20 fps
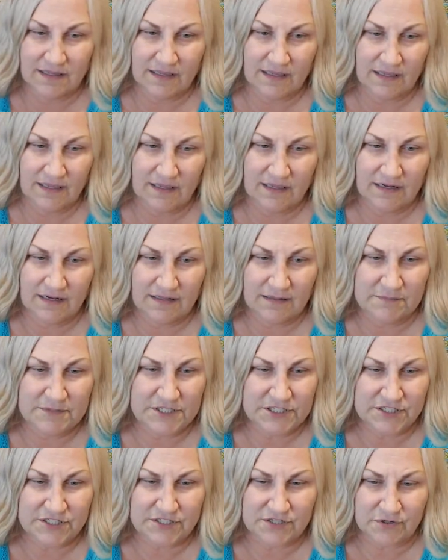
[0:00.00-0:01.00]
And let me
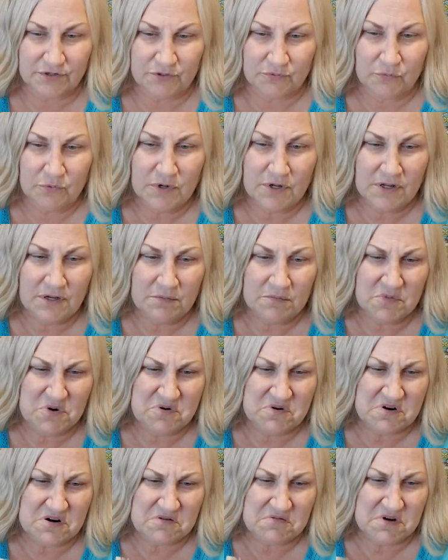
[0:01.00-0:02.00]
just show you one
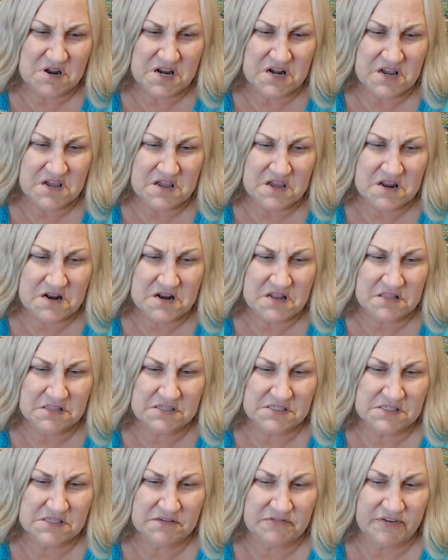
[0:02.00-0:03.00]
more. Why not? Let's
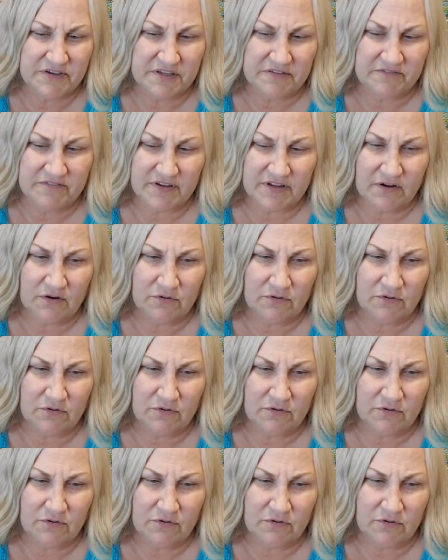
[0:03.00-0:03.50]
see if I can find.